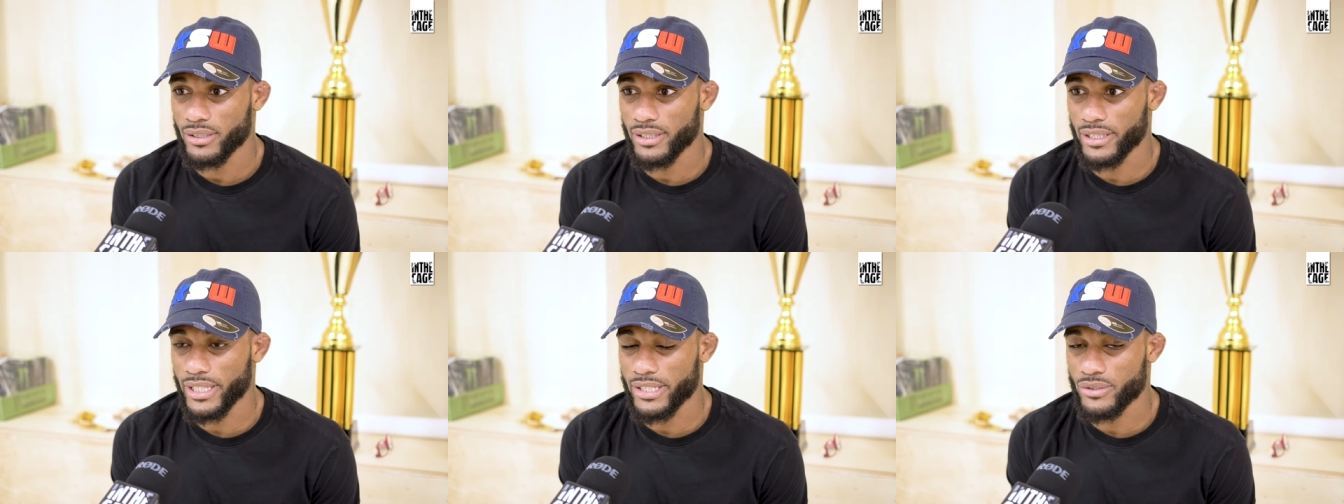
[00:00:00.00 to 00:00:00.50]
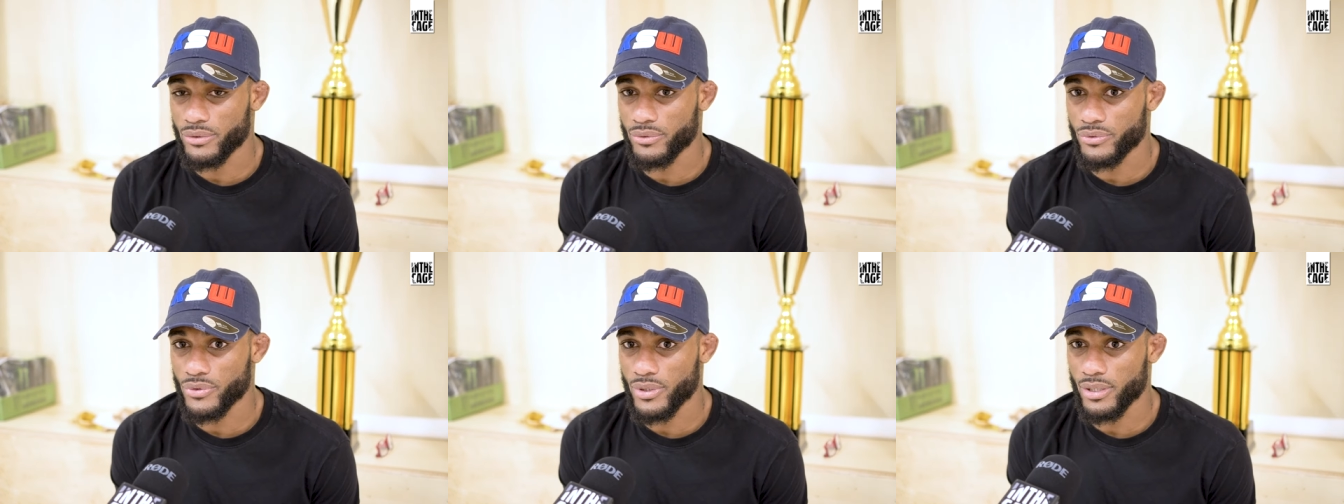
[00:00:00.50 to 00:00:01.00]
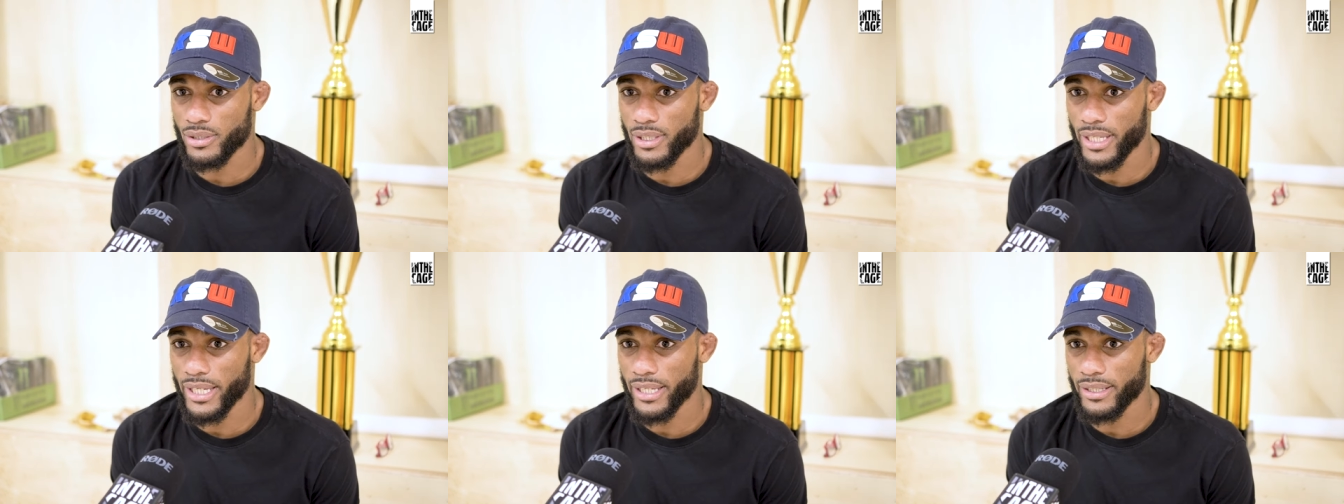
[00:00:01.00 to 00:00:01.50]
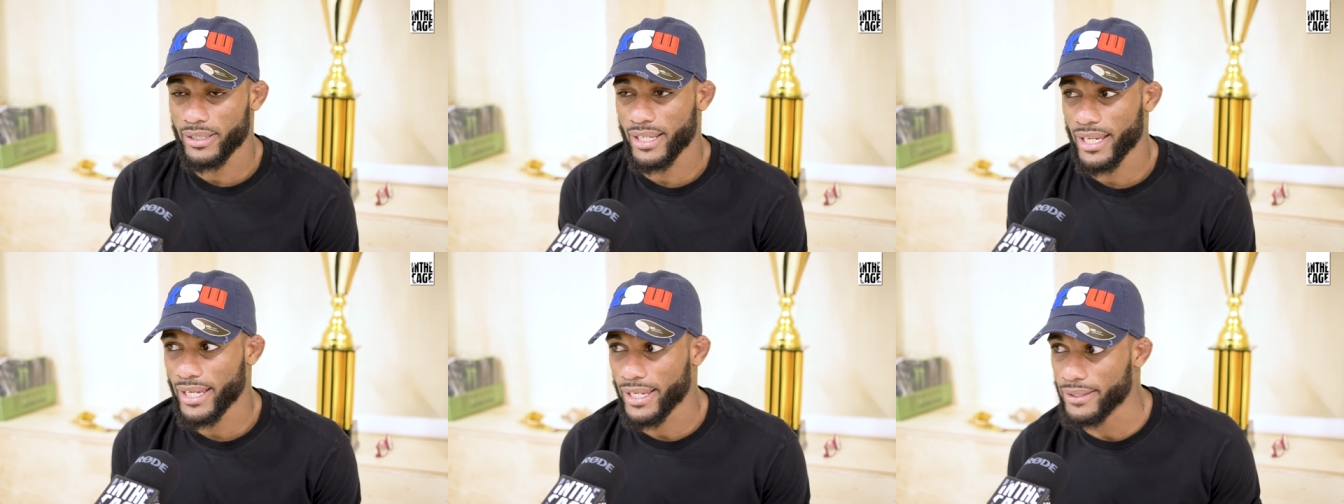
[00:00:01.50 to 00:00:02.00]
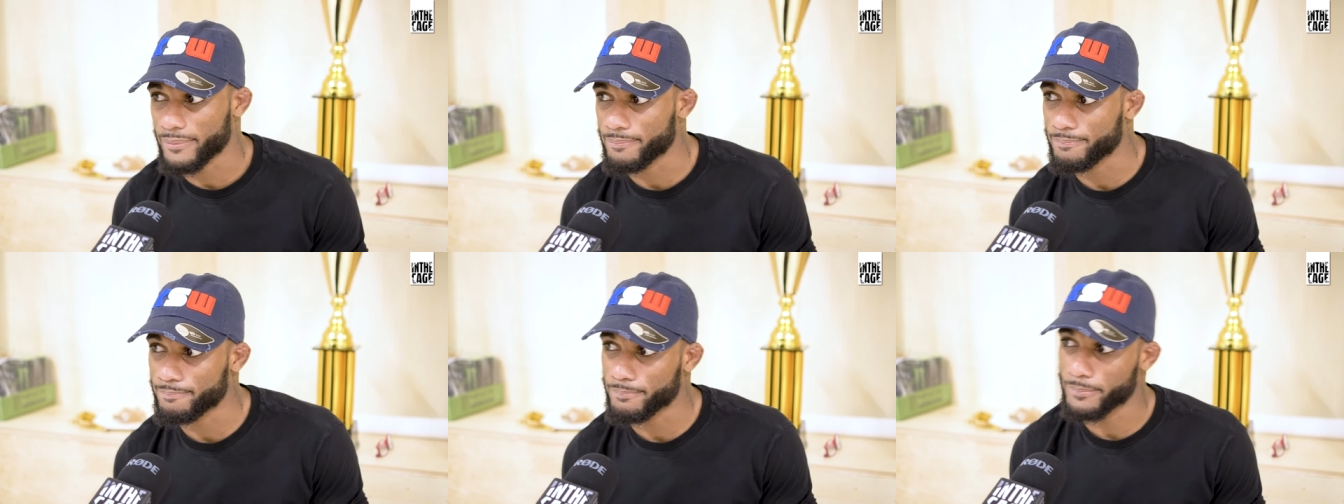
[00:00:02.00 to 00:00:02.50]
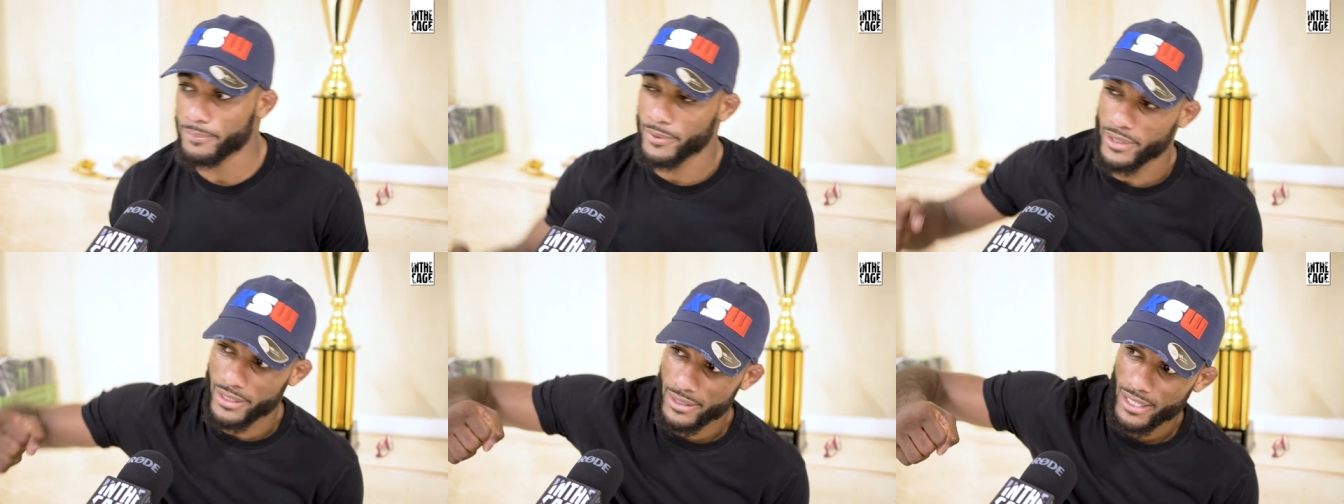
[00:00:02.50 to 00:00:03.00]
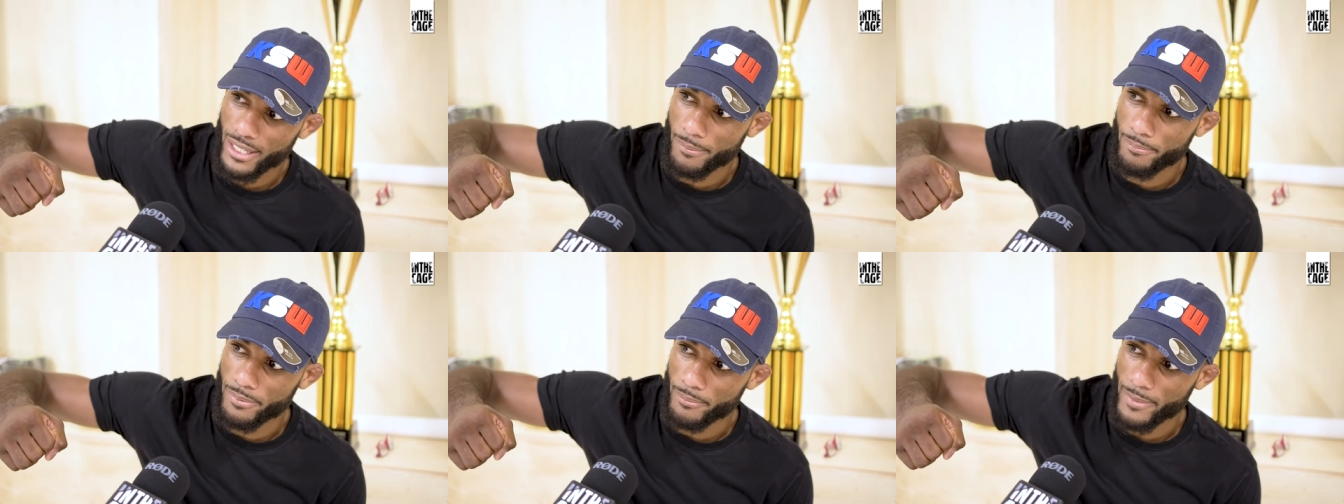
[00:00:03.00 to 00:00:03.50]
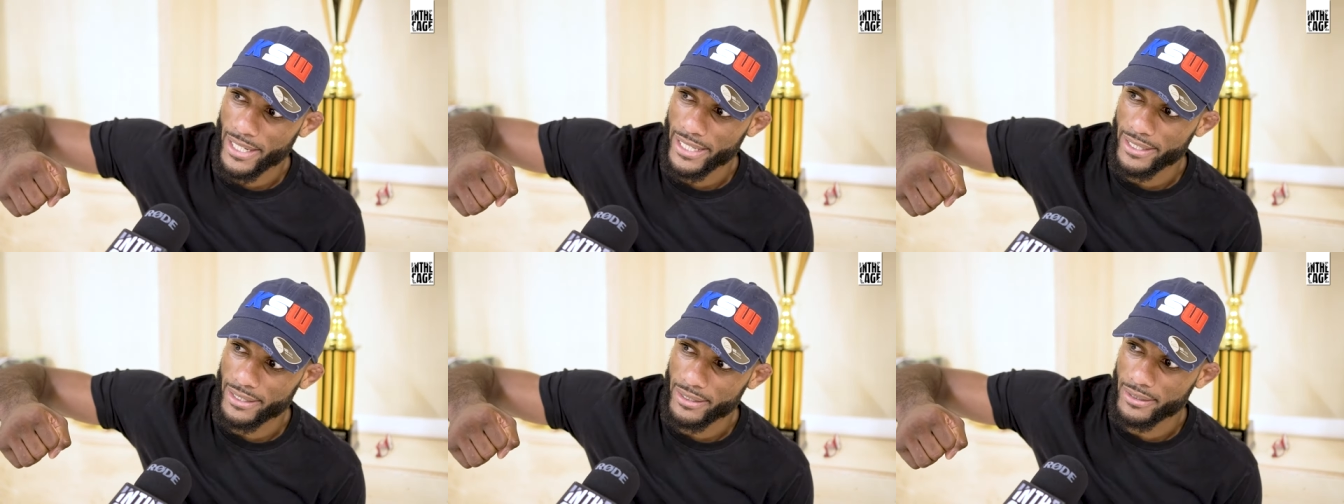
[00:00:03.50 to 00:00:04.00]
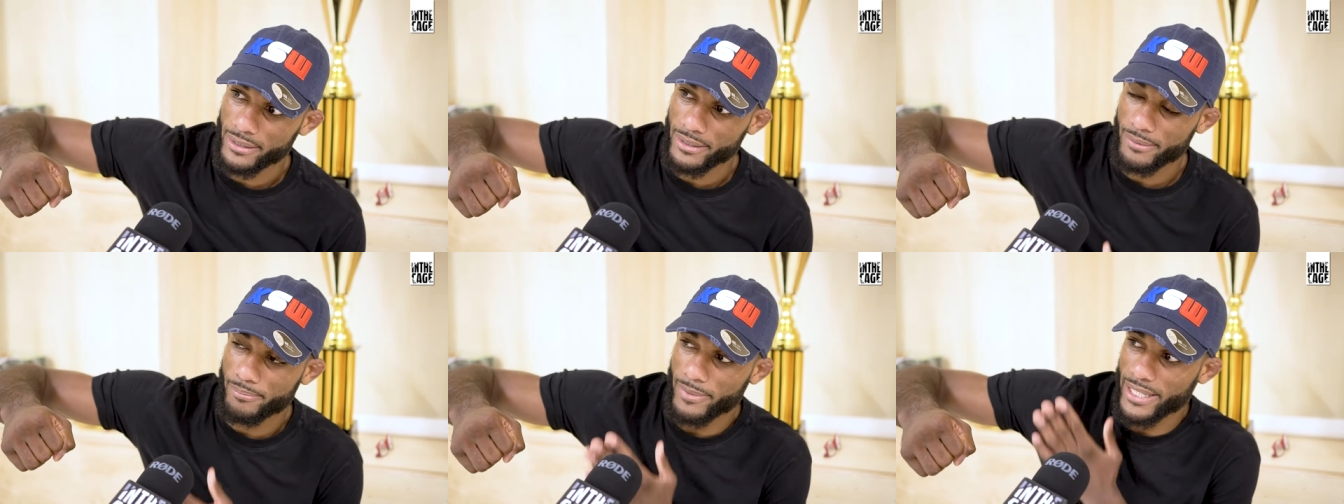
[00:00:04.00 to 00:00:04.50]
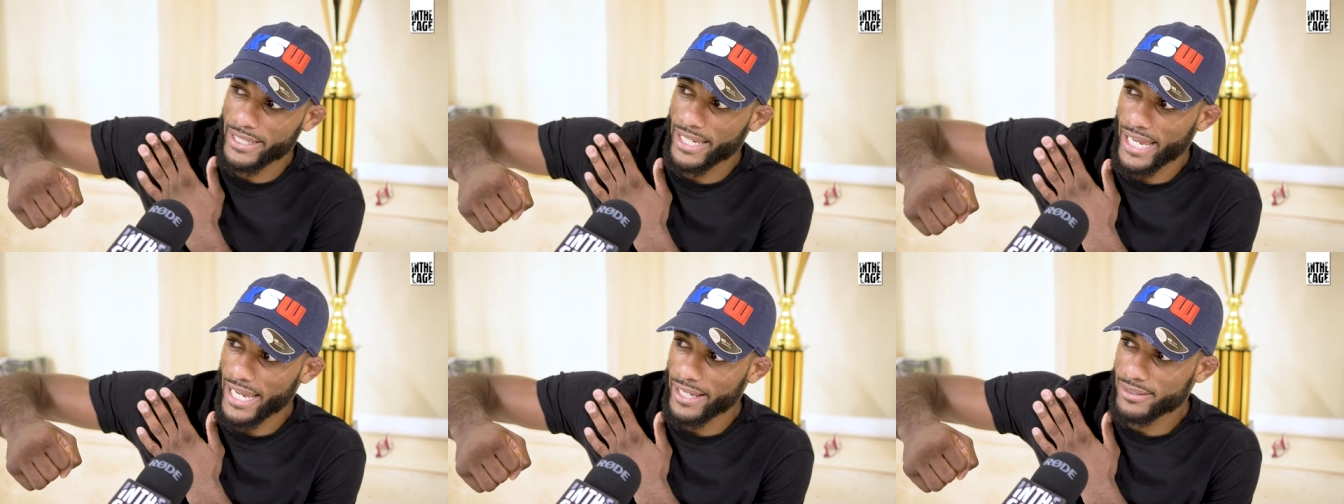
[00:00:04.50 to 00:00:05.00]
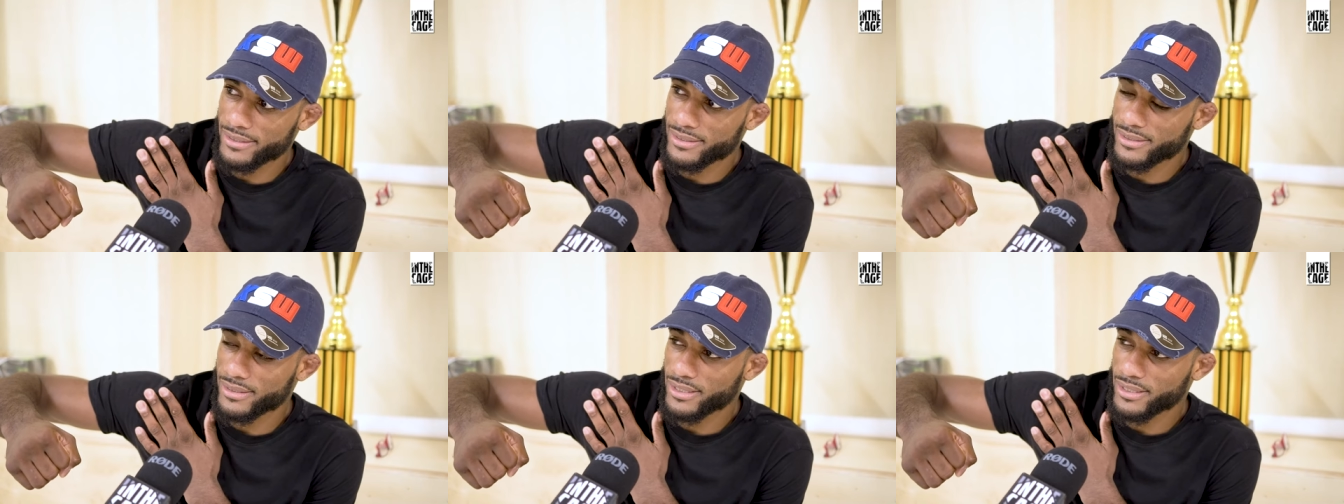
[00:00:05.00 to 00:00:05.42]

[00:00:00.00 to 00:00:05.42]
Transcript: in the cage control, mm-hmm. and I put up my my hands,